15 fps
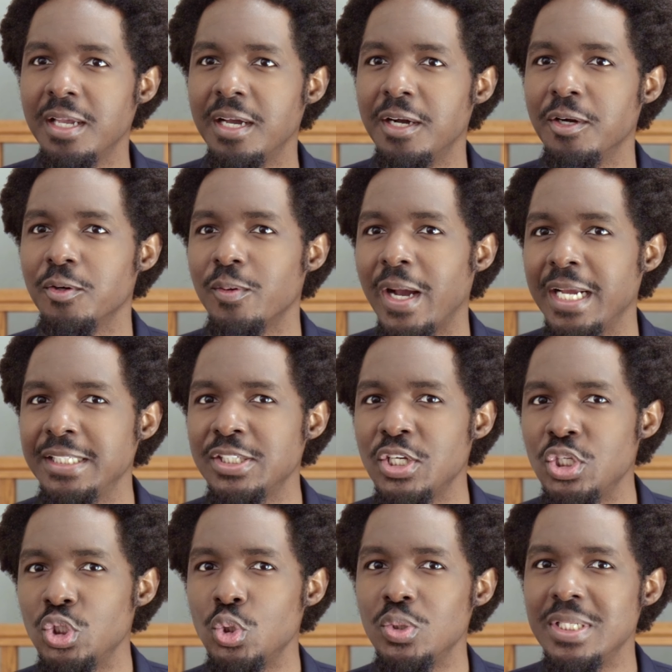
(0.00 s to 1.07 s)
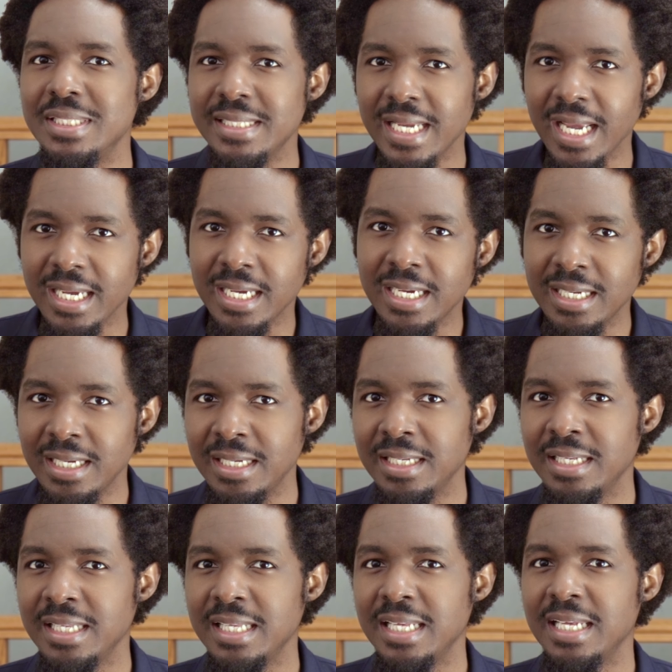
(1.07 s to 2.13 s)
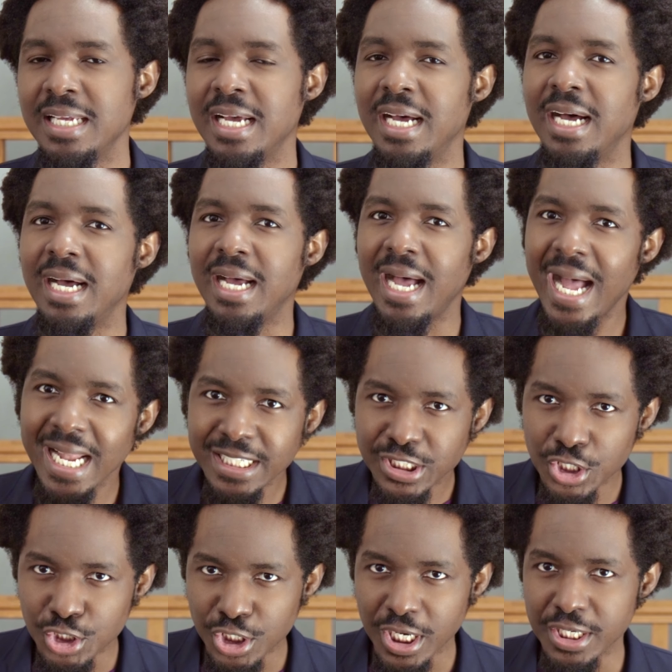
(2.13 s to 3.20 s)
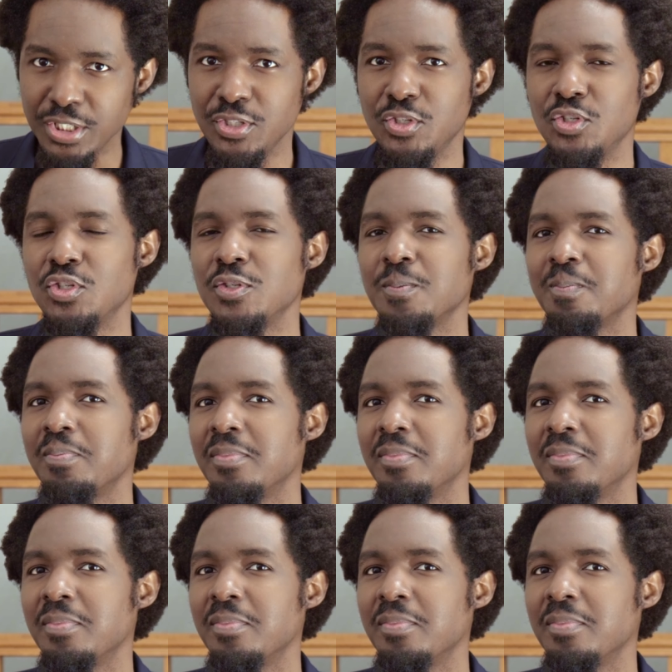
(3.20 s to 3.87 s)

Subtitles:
all right, to detect antigens